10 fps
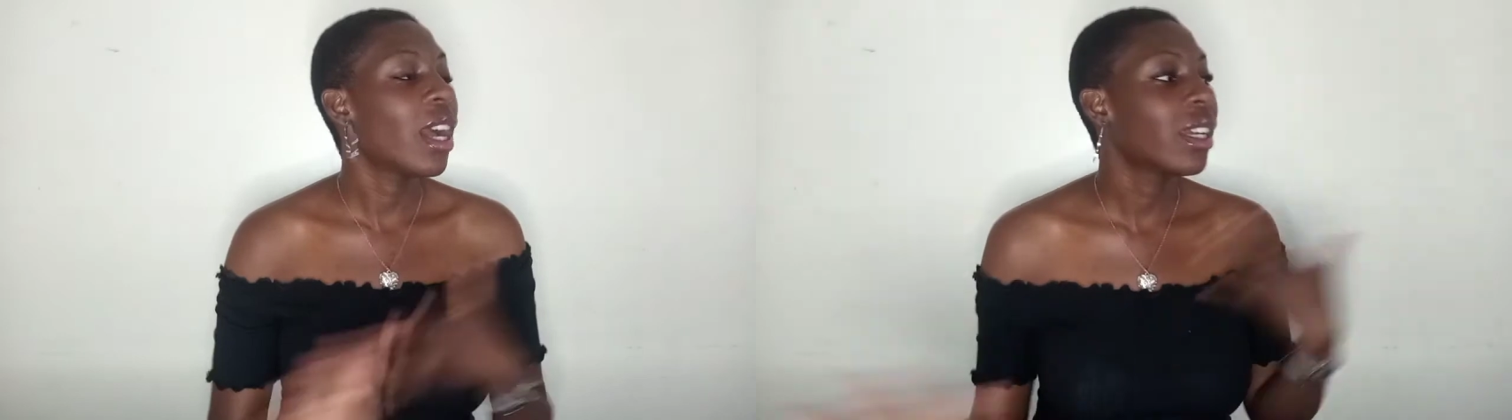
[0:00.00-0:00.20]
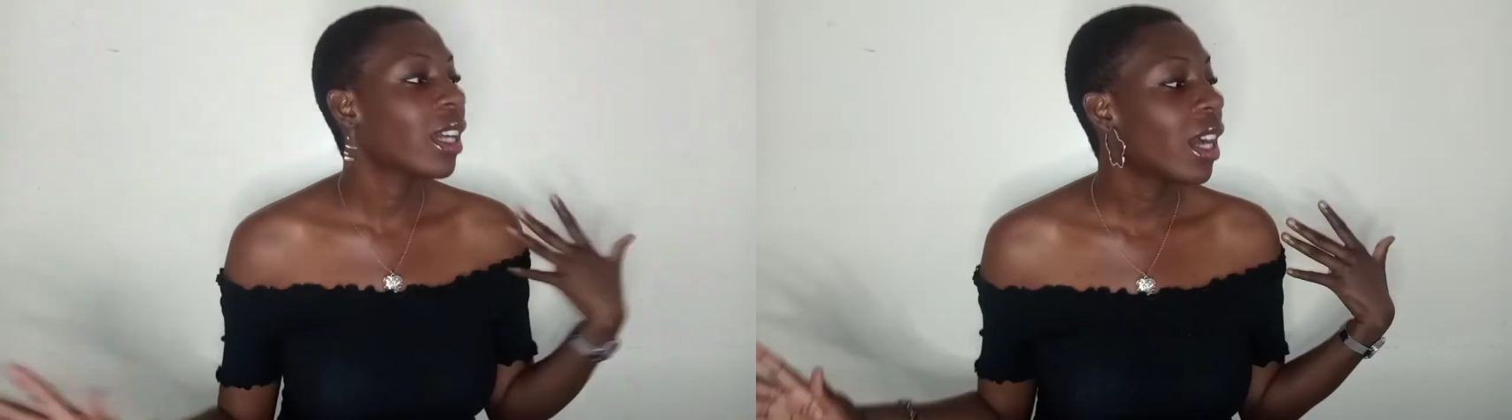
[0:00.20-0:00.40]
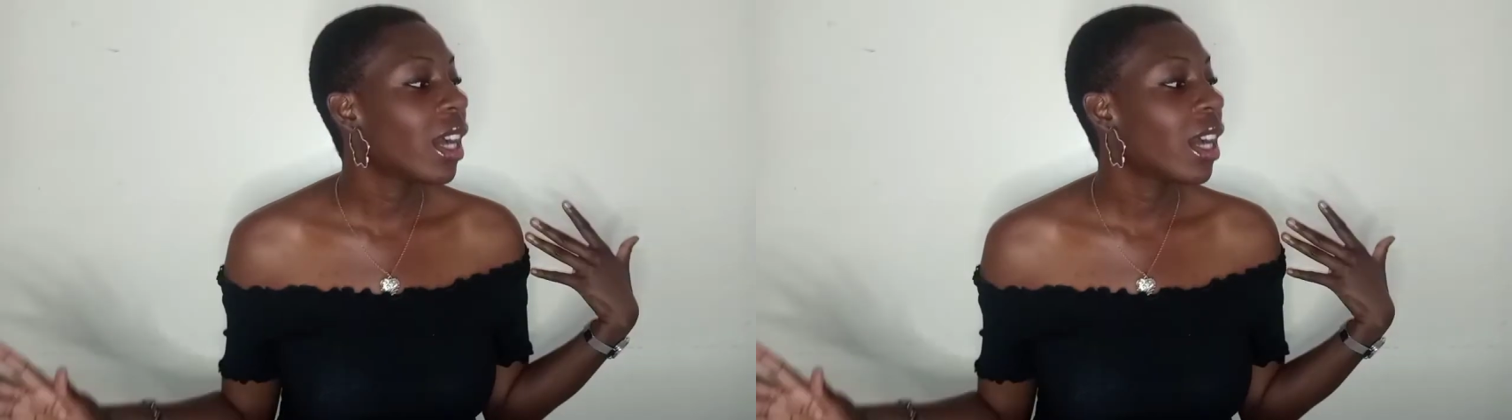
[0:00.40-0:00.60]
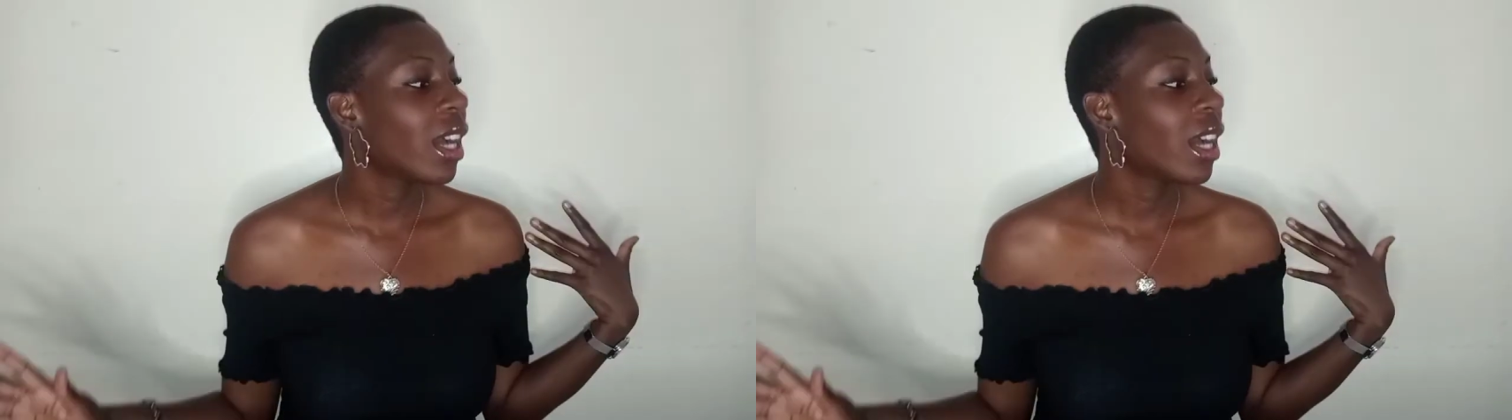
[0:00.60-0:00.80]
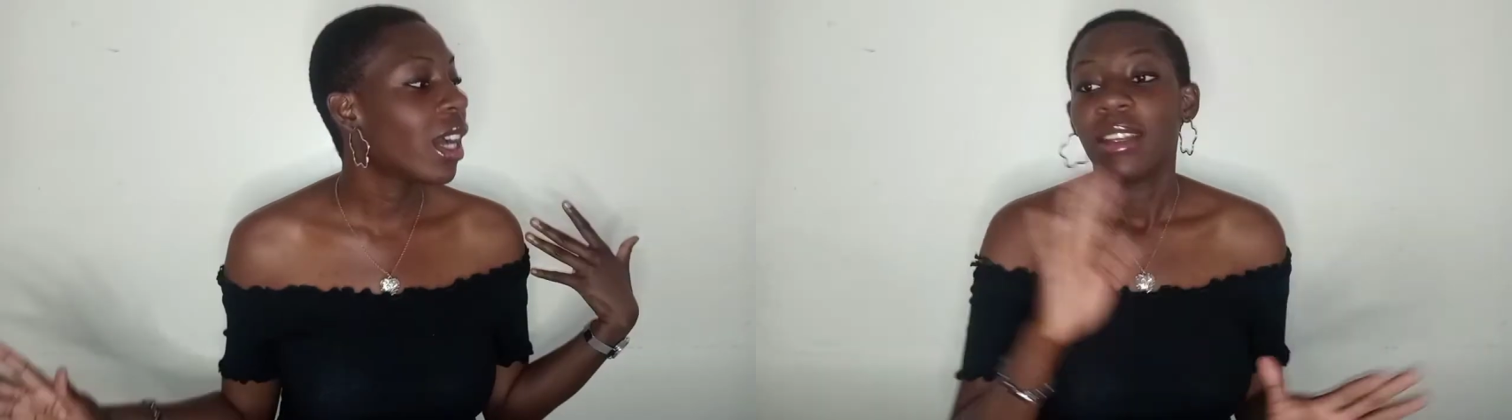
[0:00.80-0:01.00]

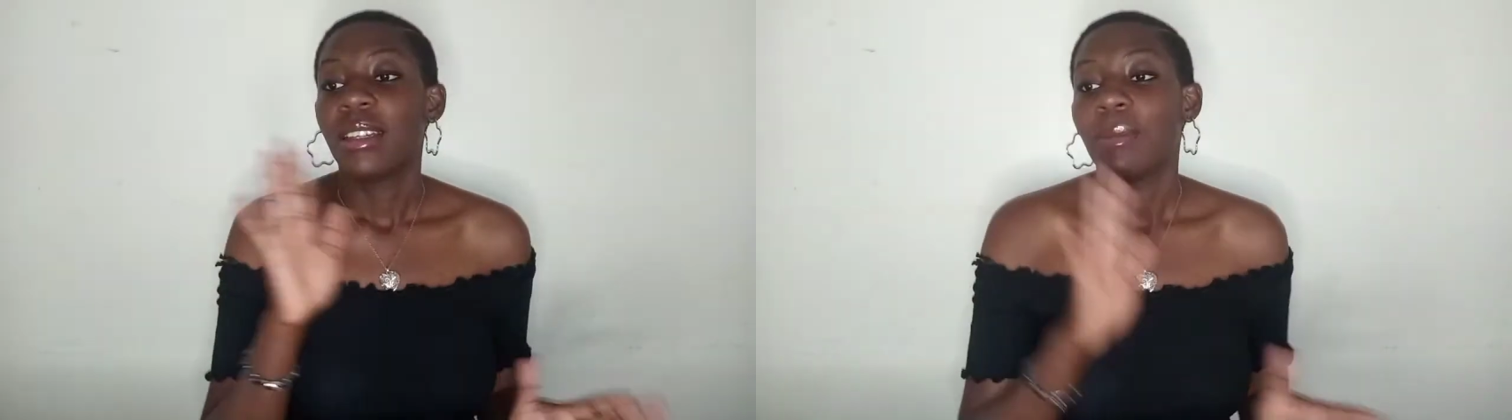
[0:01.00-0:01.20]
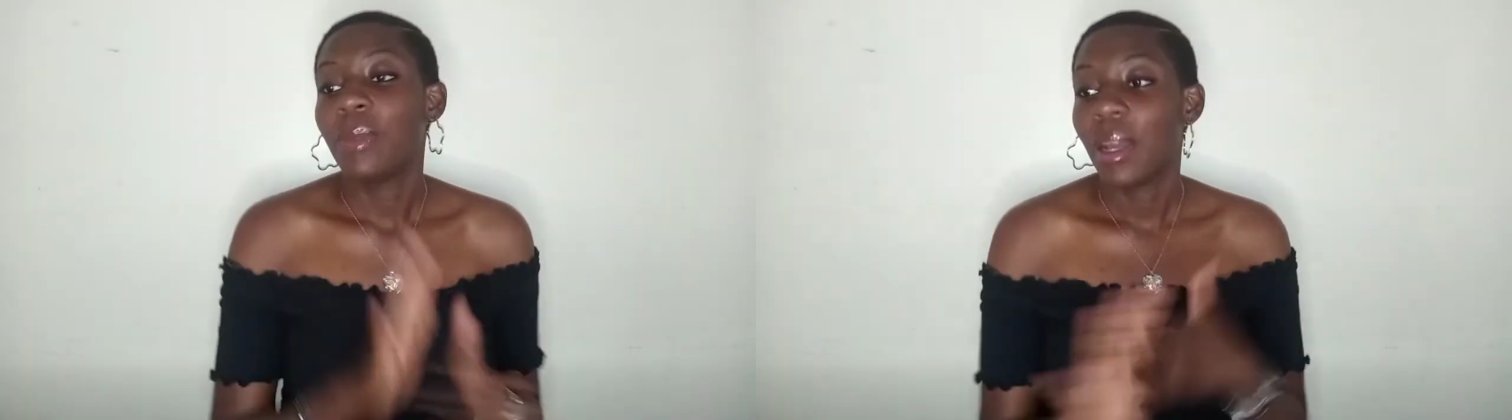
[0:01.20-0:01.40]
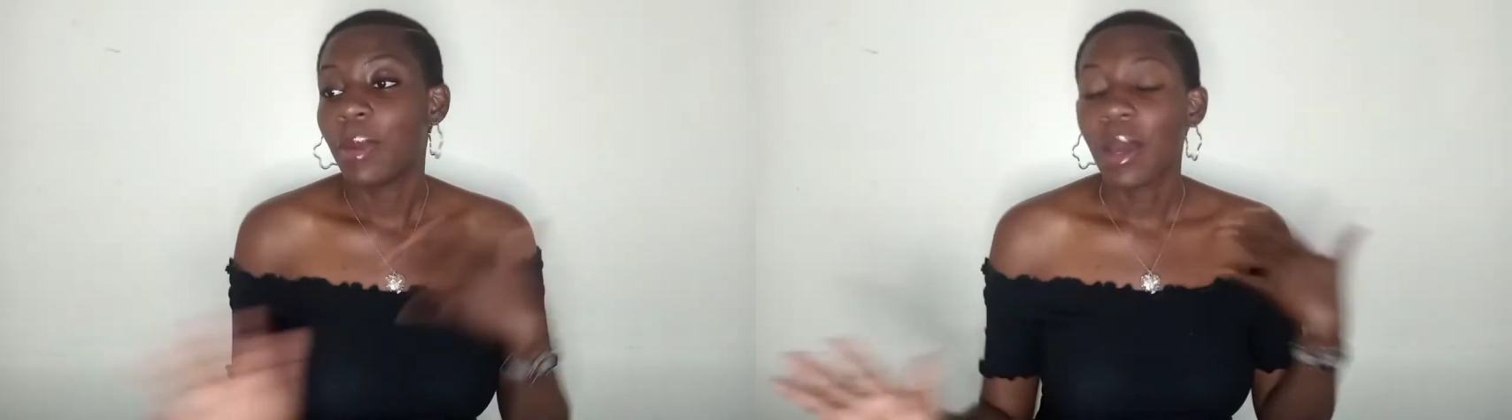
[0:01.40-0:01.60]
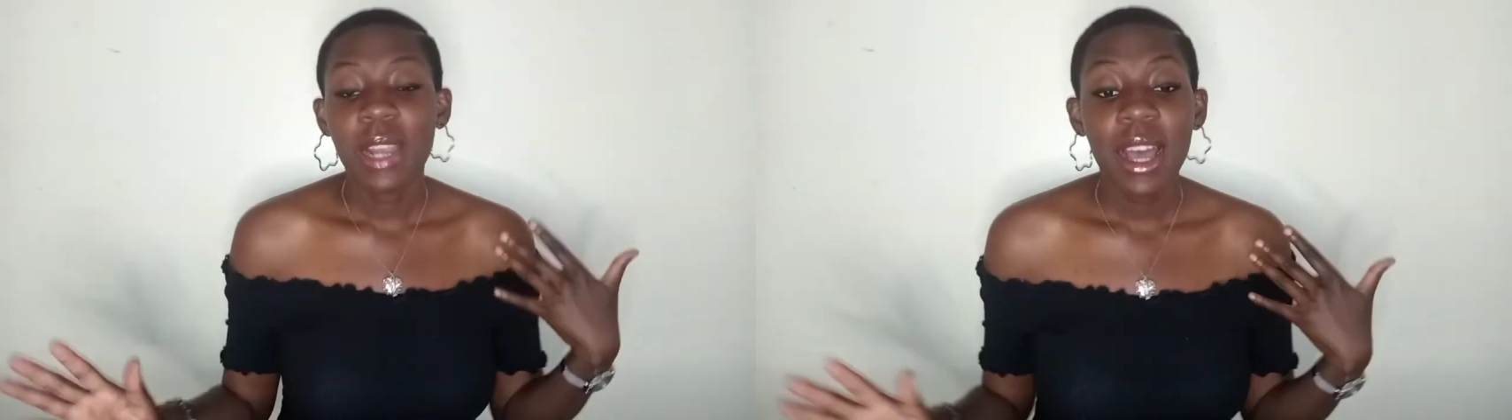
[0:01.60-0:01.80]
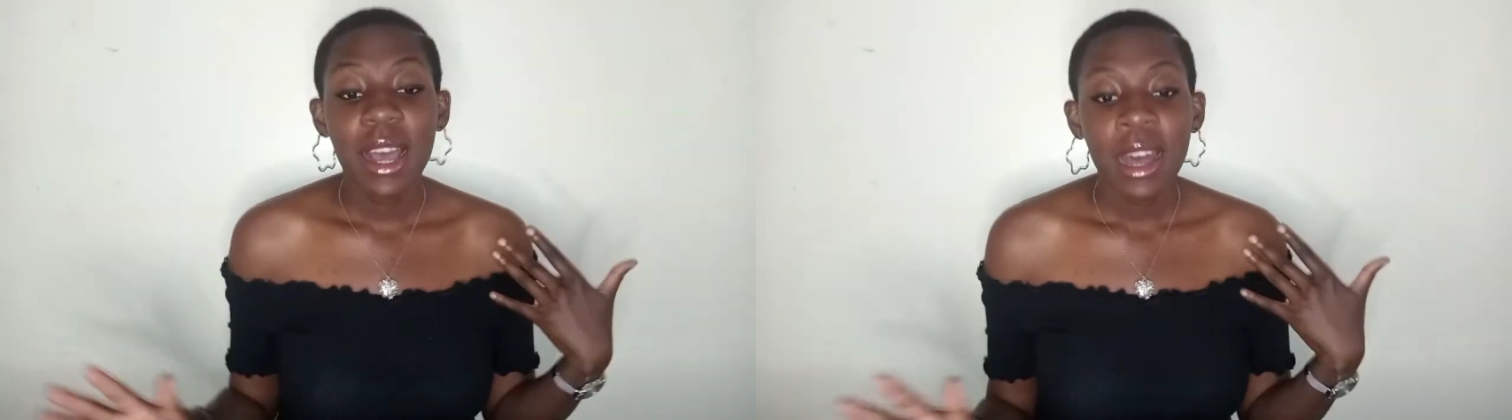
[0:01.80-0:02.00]
anger, blah blah
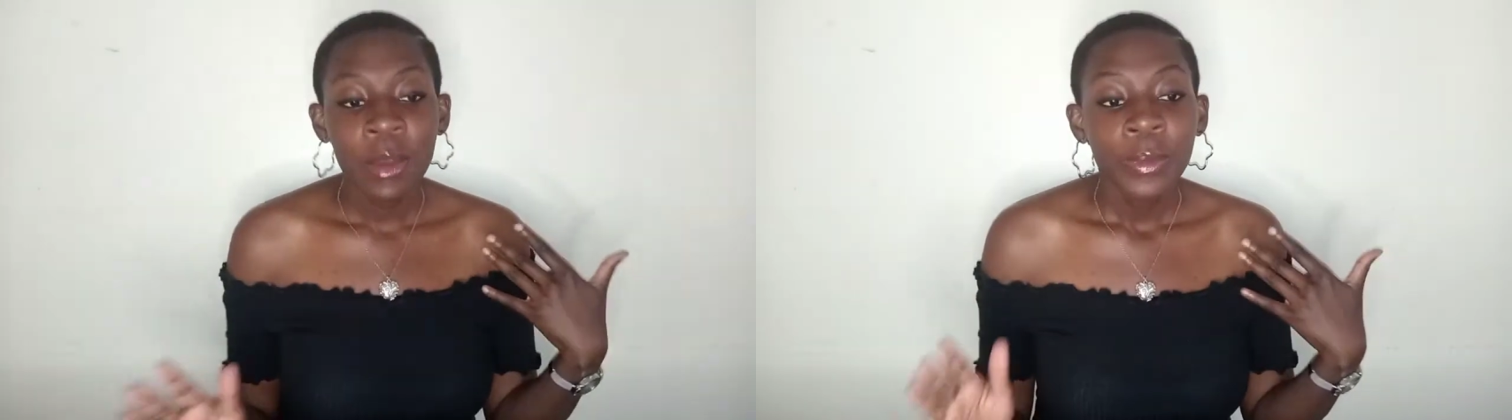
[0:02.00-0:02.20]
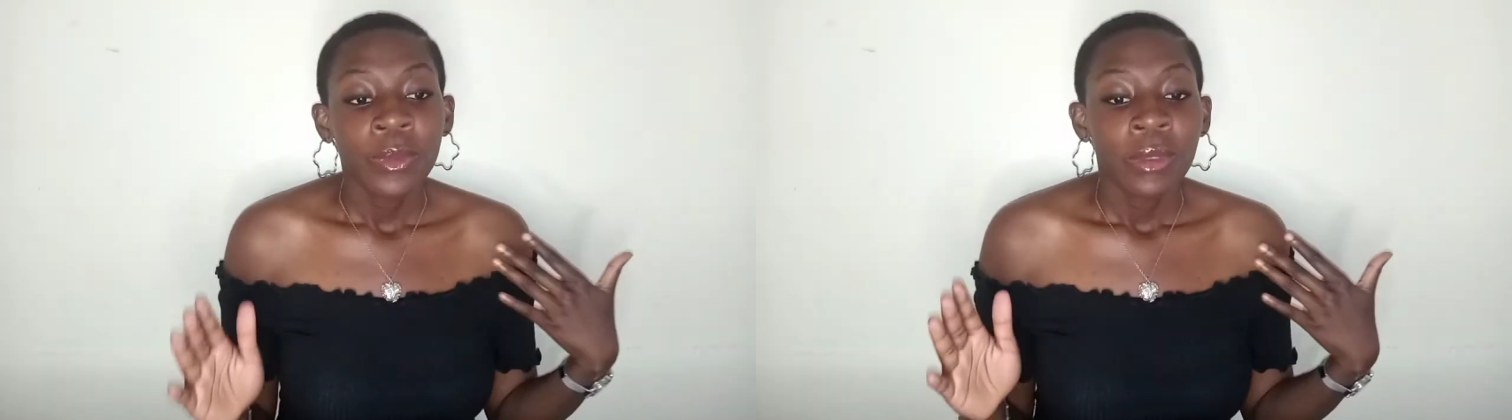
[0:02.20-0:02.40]
blah.